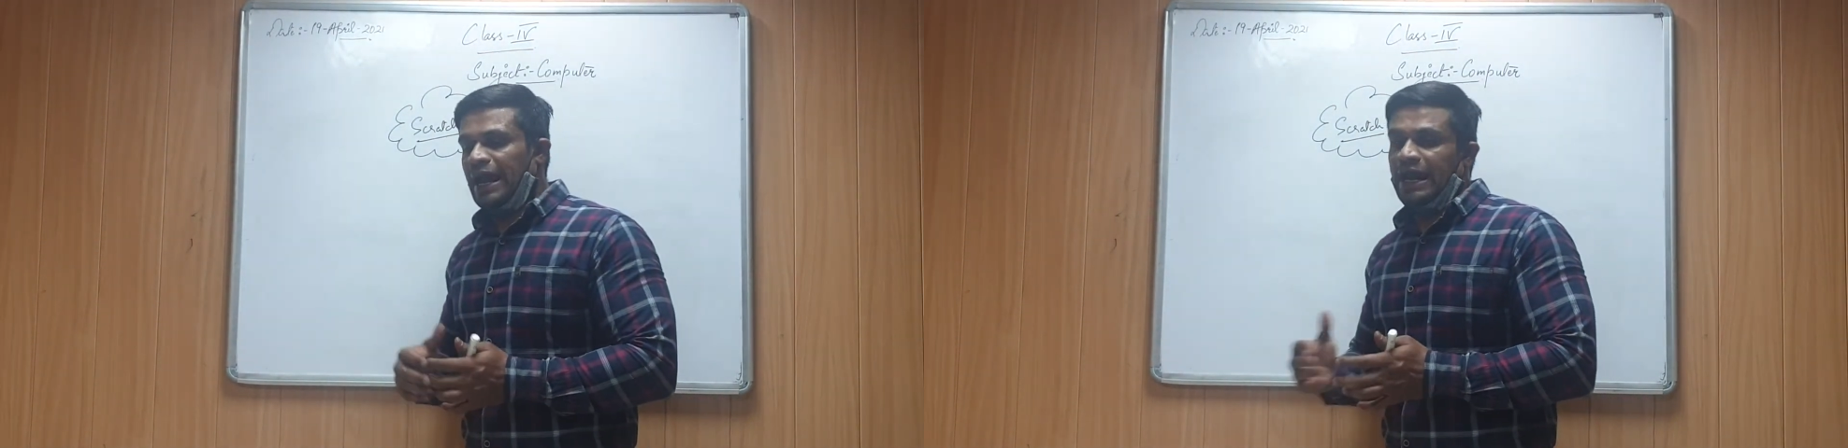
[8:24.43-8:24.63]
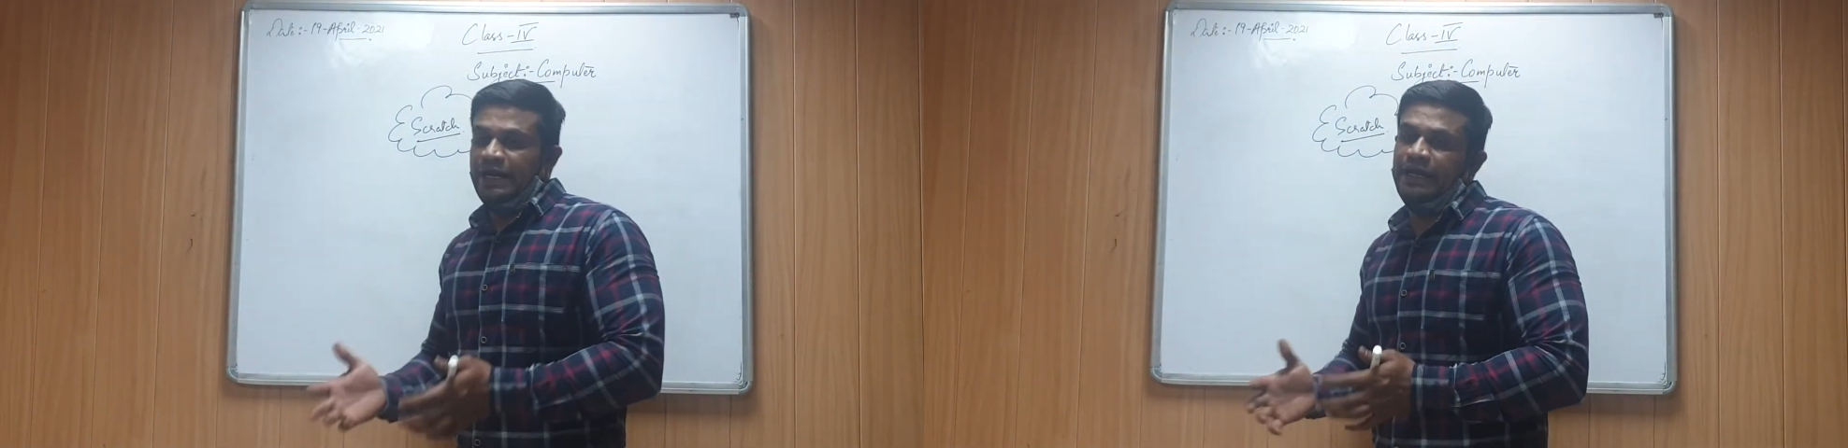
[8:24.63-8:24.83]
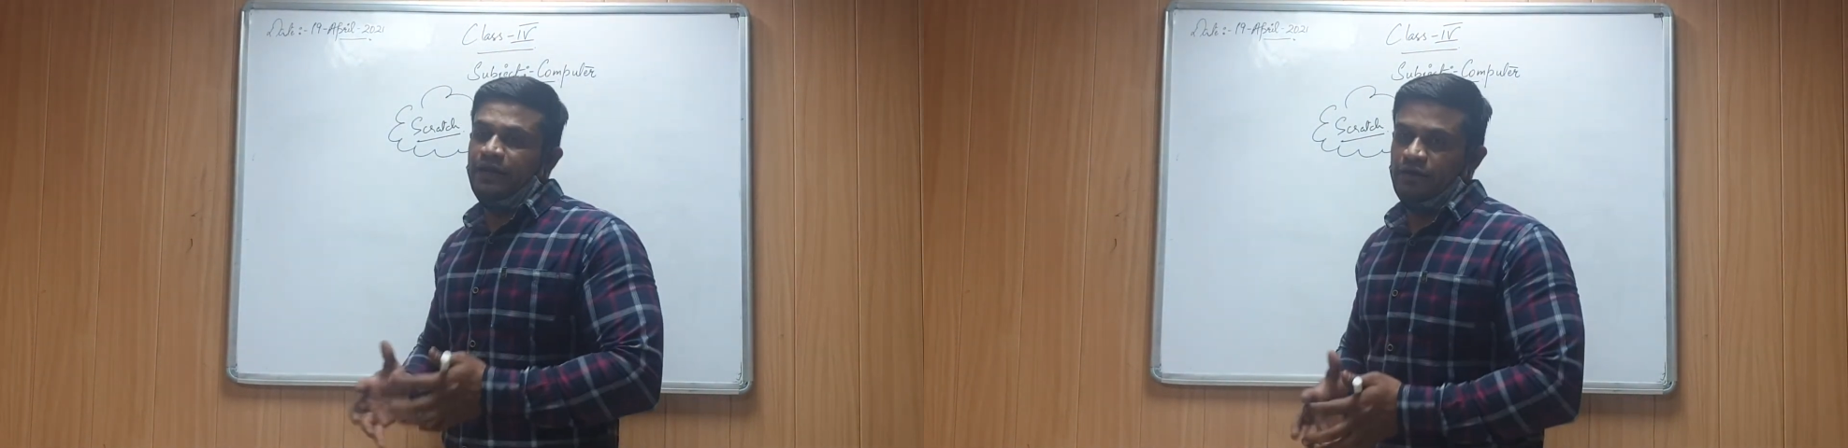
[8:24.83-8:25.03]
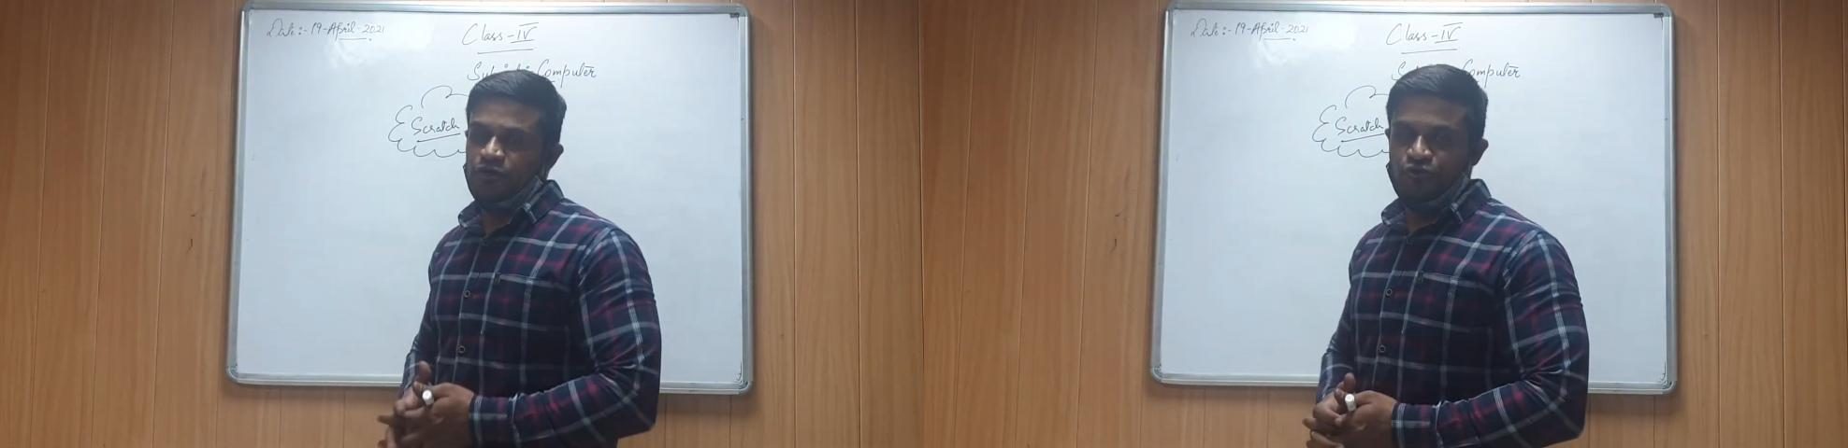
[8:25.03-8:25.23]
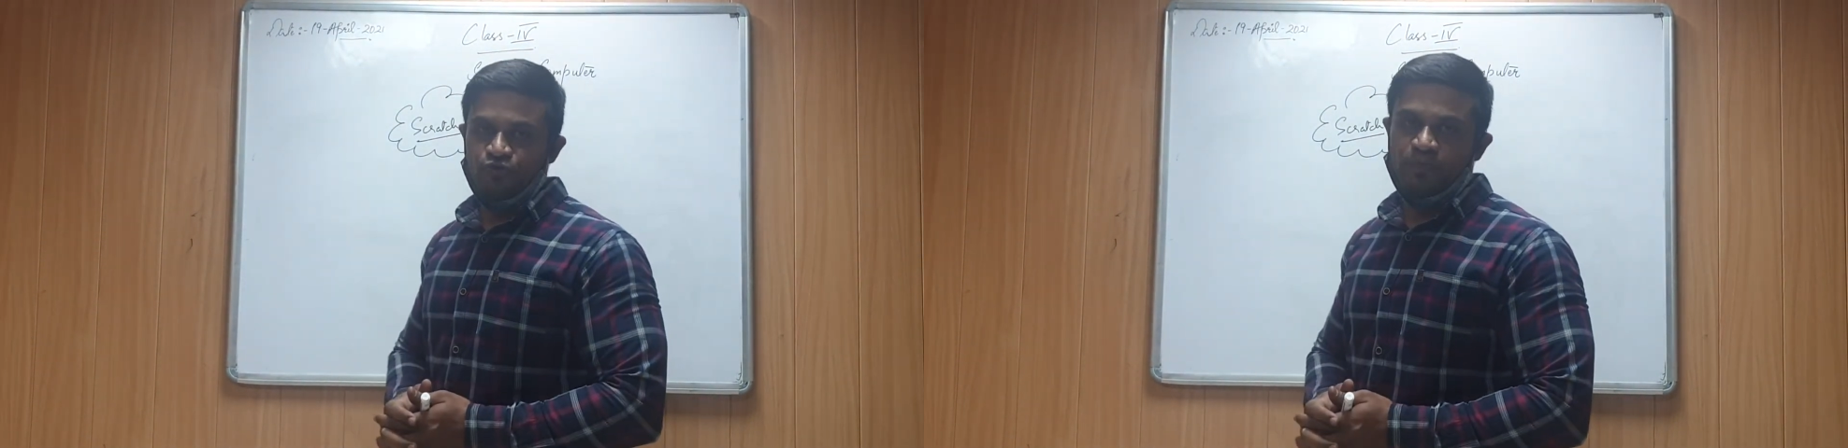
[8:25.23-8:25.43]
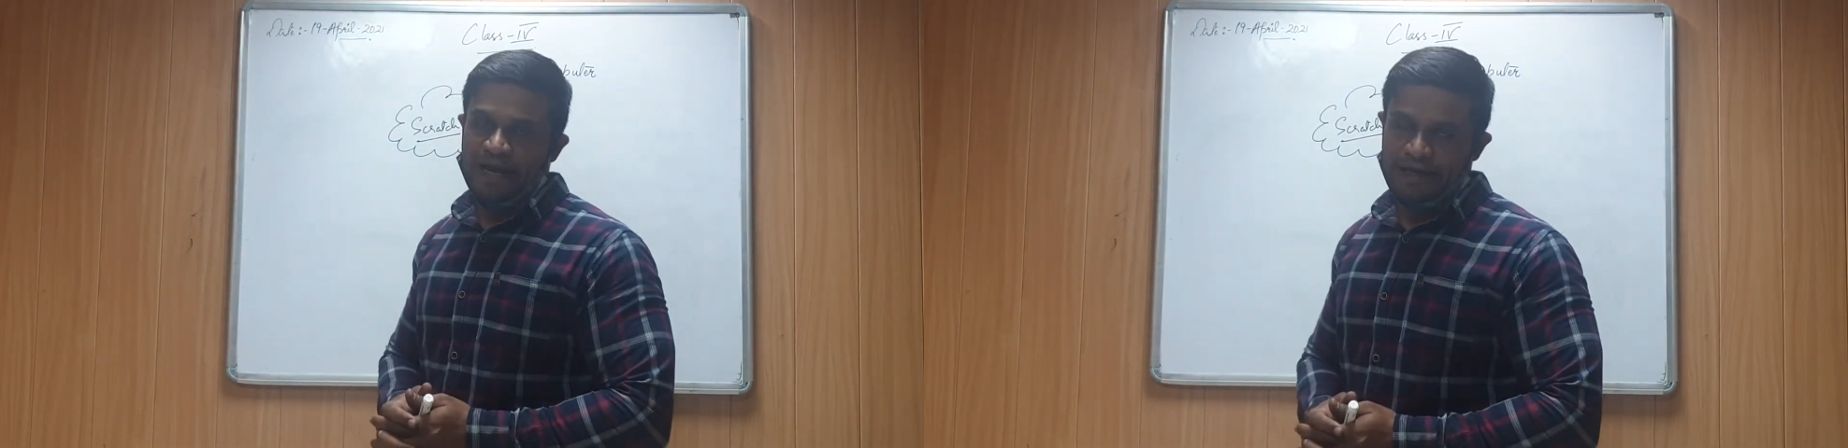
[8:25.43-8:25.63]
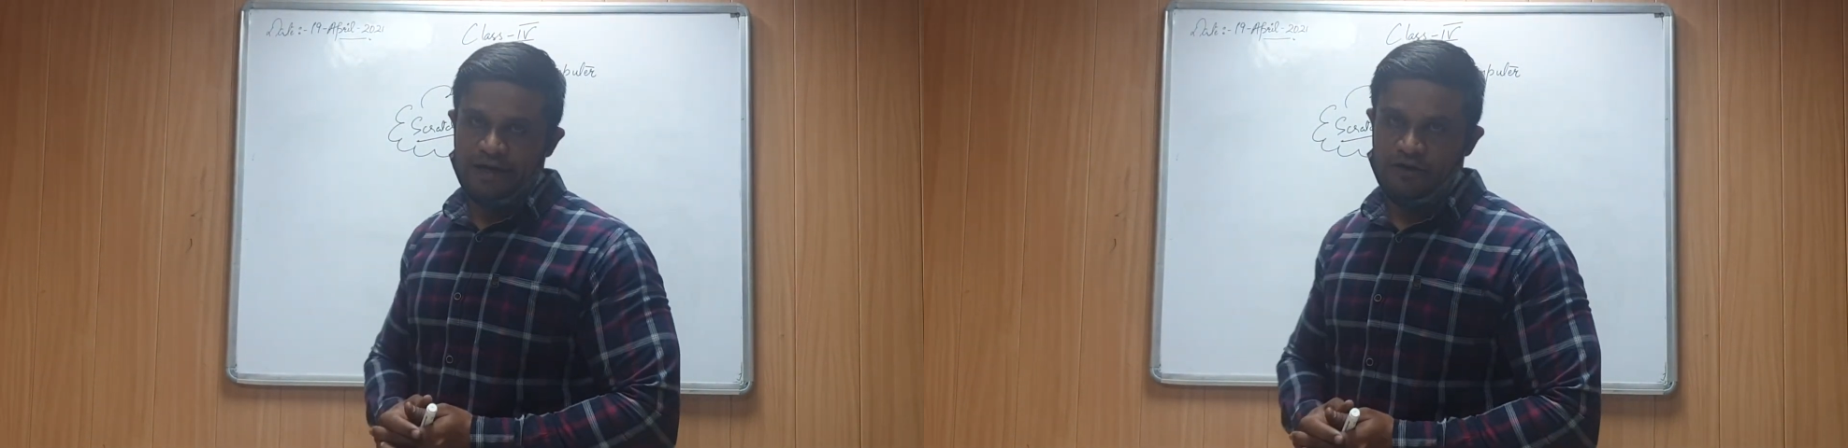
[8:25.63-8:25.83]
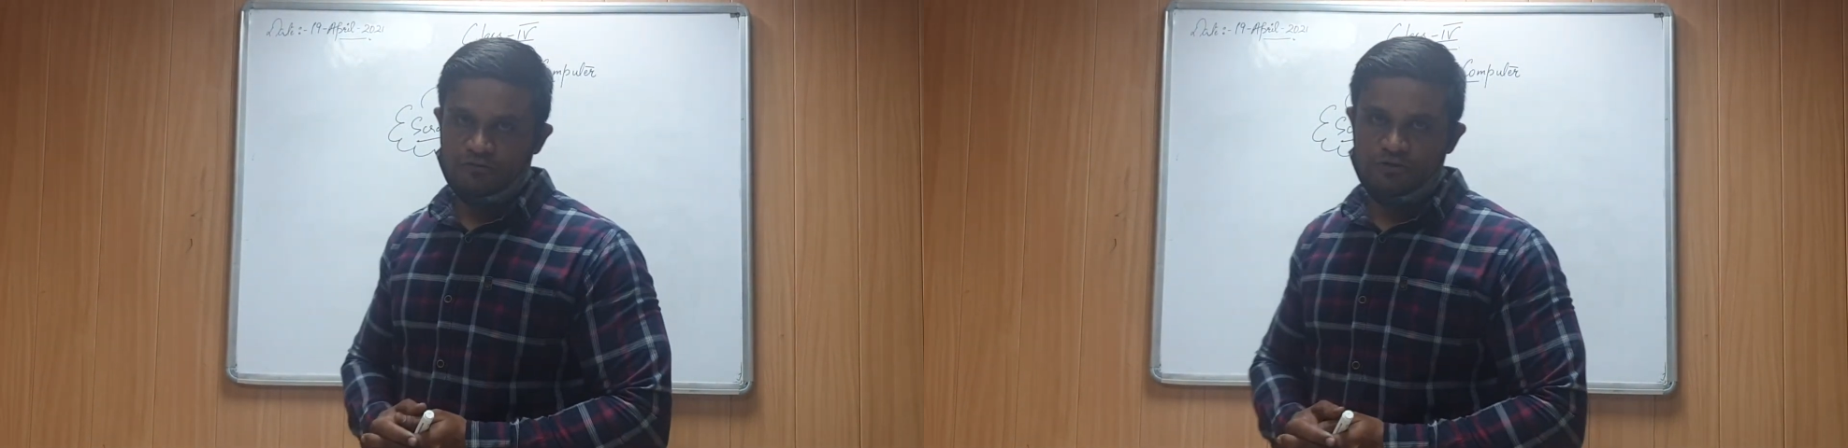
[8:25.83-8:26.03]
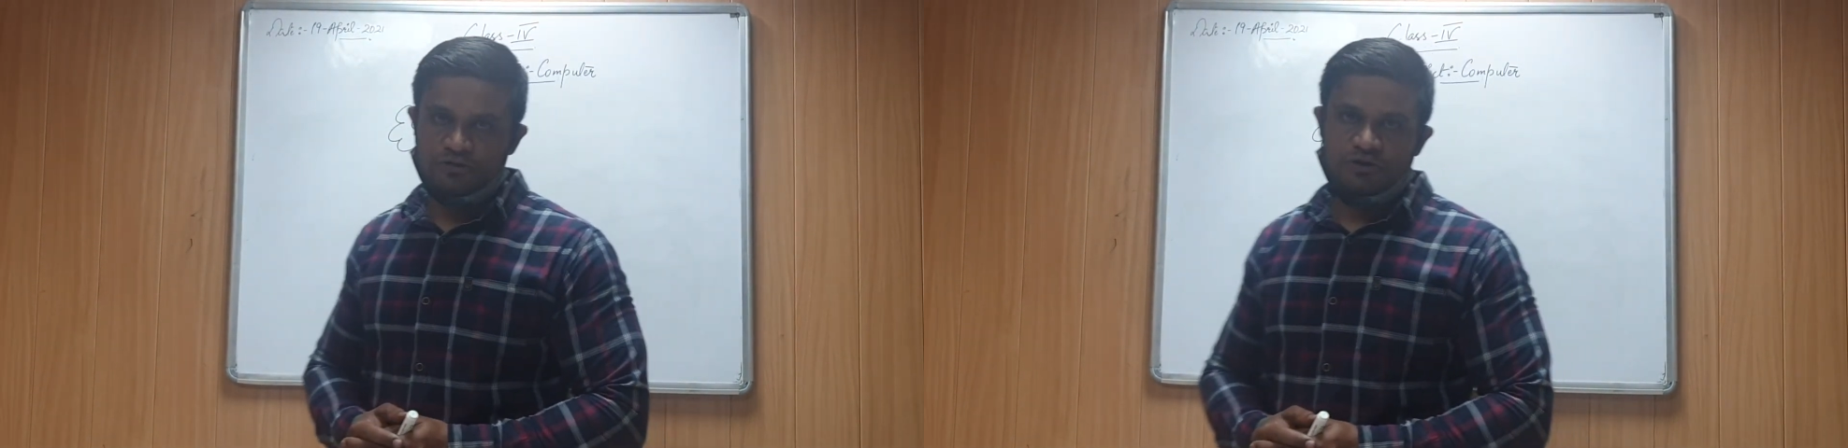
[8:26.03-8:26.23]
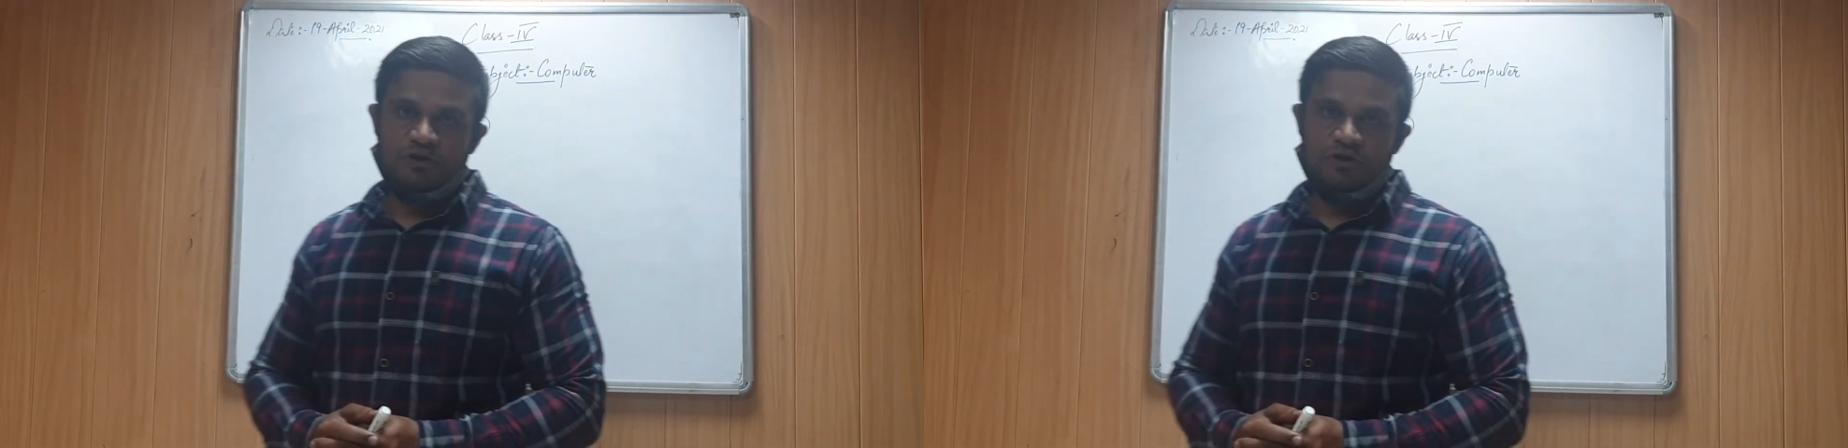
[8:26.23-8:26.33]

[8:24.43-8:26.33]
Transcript: adding new backgrounds,